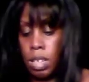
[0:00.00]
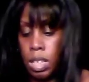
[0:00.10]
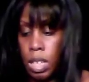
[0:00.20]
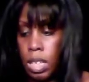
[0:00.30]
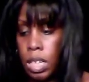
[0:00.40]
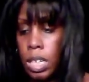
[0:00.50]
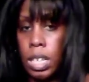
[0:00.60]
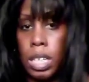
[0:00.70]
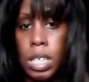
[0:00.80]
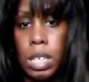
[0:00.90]

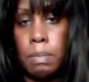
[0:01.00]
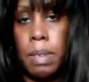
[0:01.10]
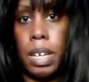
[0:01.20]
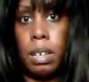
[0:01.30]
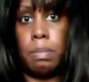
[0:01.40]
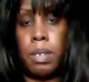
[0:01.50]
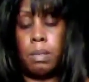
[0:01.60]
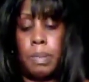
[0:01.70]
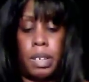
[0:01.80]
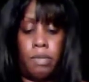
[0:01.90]
cleanliness and makeup is
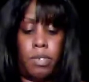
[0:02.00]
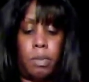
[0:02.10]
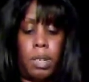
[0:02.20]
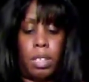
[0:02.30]
big for me.